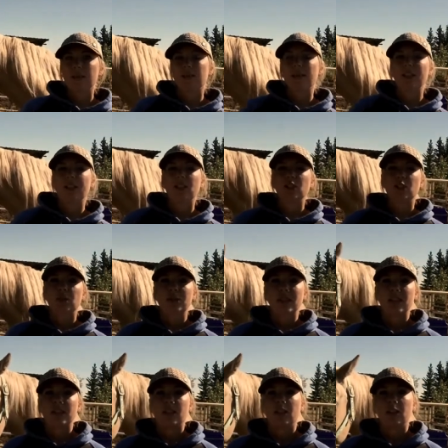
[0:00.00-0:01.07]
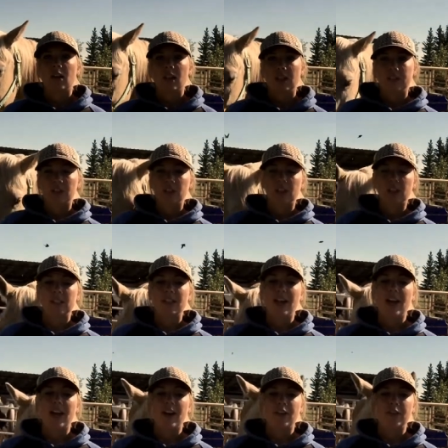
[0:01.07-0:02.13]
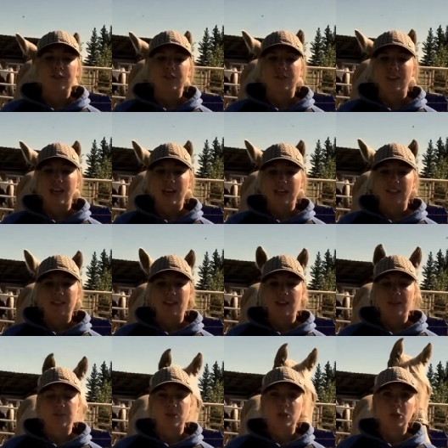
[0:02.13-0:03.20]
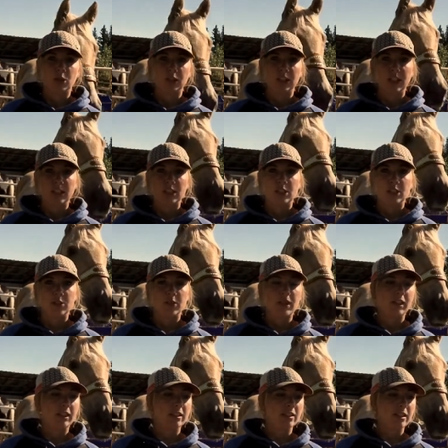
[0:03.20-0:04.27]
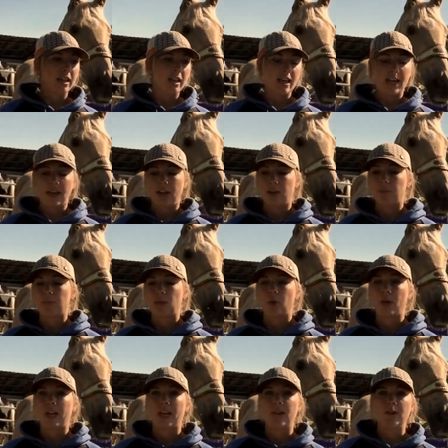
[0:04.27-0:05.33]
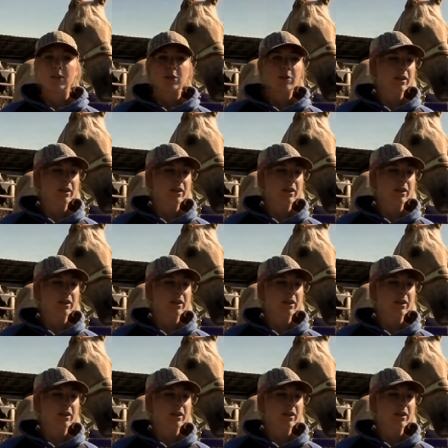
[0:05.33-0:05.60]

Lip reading: is a big issue because a lot of girls have that shoulder issue, whether it's cutting in or blowing out or